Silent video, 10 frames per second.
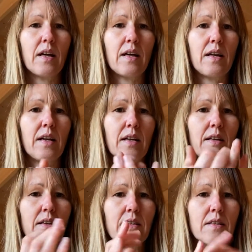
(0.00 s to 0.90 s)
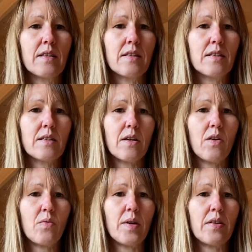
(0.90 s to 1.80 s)
and start
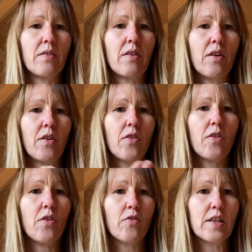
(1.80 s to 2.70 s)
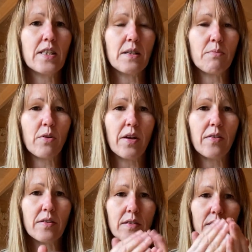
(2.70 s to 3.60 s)
with 3 deep breaths.